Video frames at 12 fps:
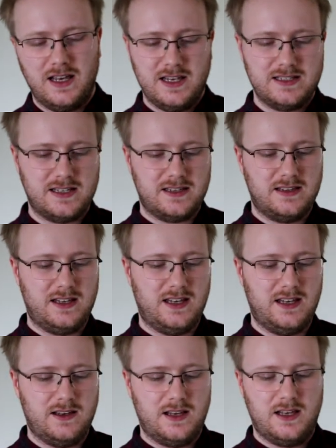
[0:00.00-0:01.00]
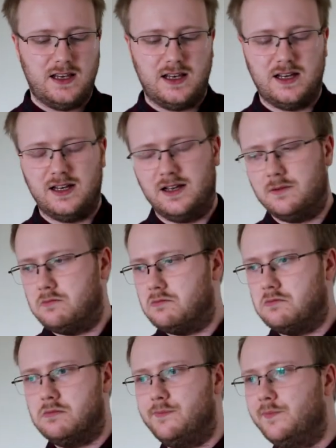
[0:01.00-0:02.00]
Is it the
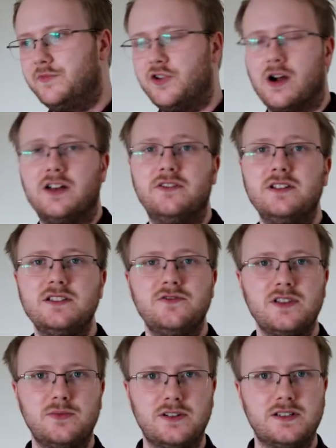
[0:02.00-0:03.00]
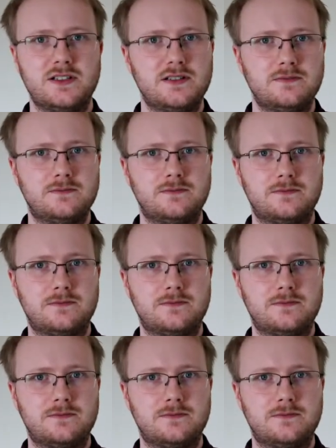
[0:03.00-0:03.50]
drivers for the printer?